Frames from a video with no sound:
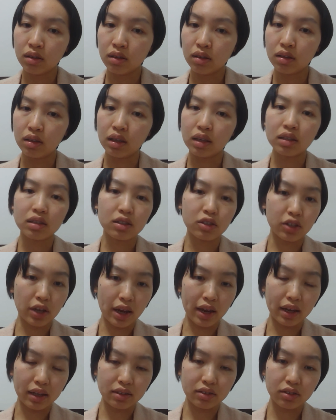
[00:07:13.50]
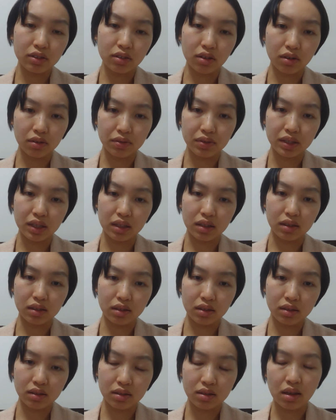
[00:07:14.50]
things change all of a sudden
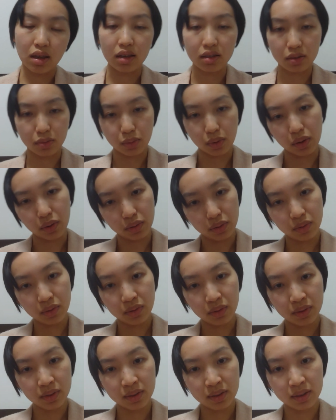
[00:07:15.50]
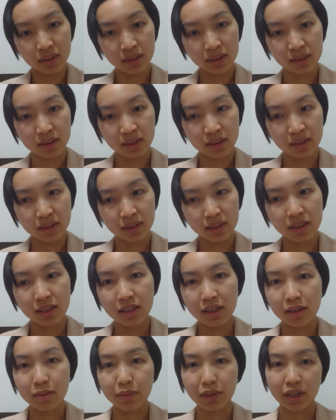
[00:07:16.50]
as well,
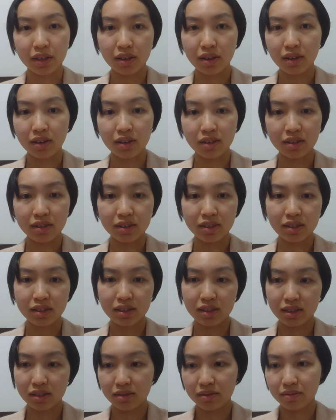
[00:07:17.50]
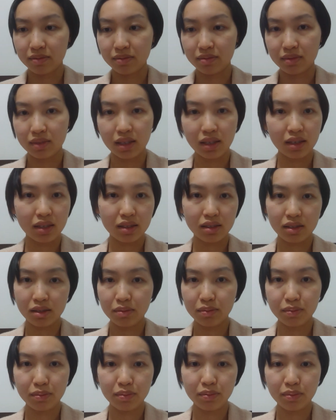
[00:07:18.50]
because it's
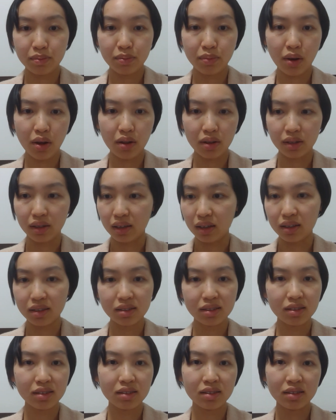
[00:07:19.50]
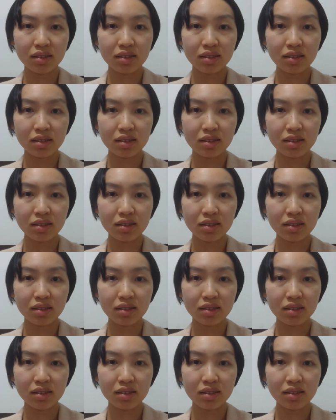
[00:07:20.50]
politics.